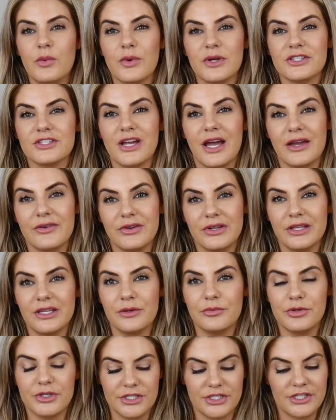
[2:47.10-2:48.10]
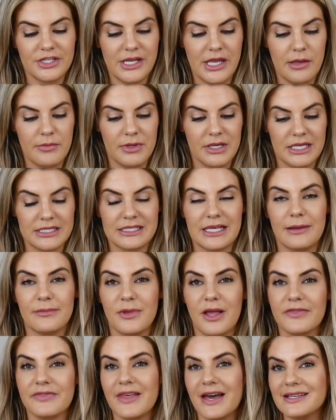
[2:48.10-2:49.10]
which I really appreciate because I'm
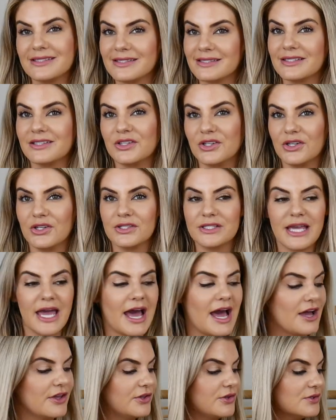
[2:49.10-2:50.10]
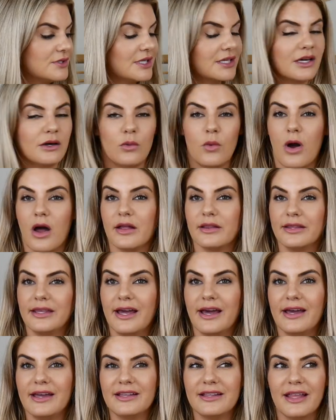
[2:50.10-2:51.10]
not that skilled at using a wand
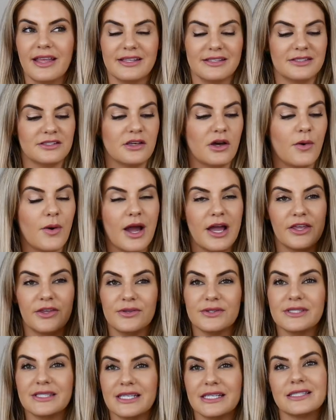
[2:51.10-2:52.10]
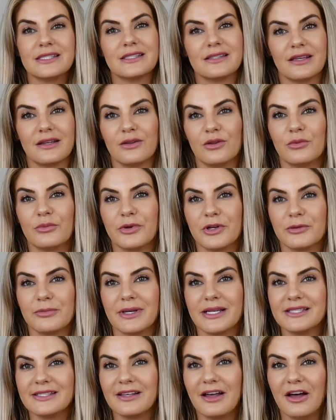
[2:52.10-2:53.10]
yet, and so I use this and I don't burn
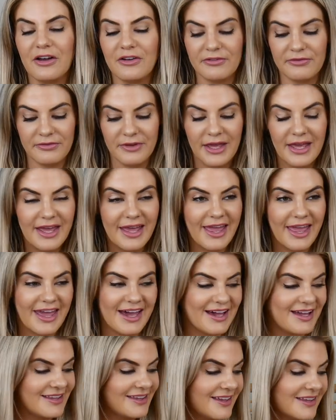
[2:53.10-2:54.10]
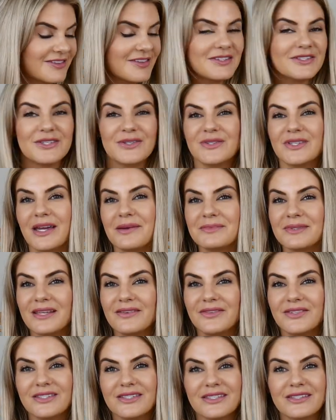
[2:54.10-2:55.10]
myself. And in the 2 times
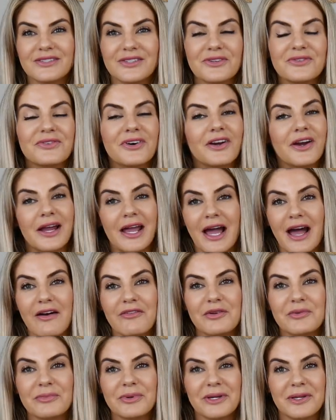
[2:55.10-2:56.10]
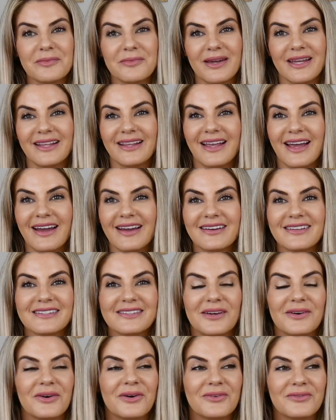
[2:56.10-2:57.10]
I've used it so far, I haven't burned my neck,
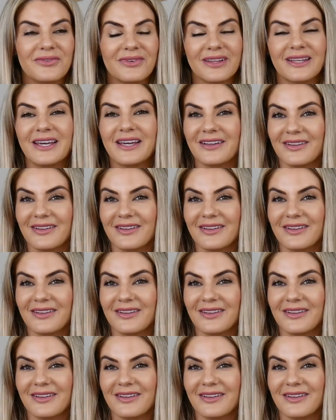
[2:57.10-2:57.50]
so hopefully I